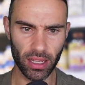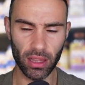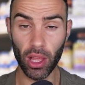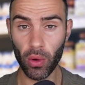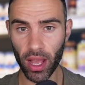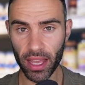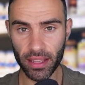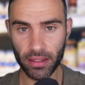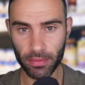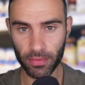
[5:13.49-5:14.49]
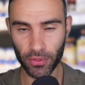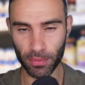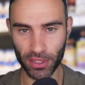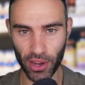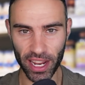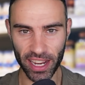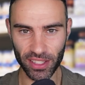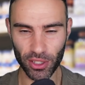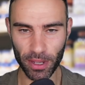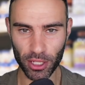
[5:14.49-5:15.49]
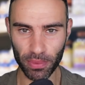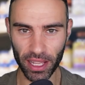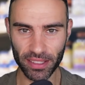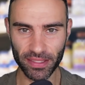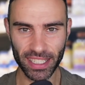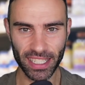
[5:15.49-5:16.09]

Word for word: low iron from donating too much blood,